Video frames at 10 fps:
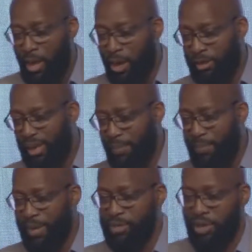under the
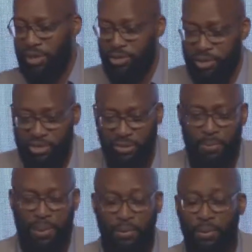pressure and the stress of the
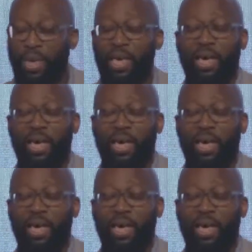people,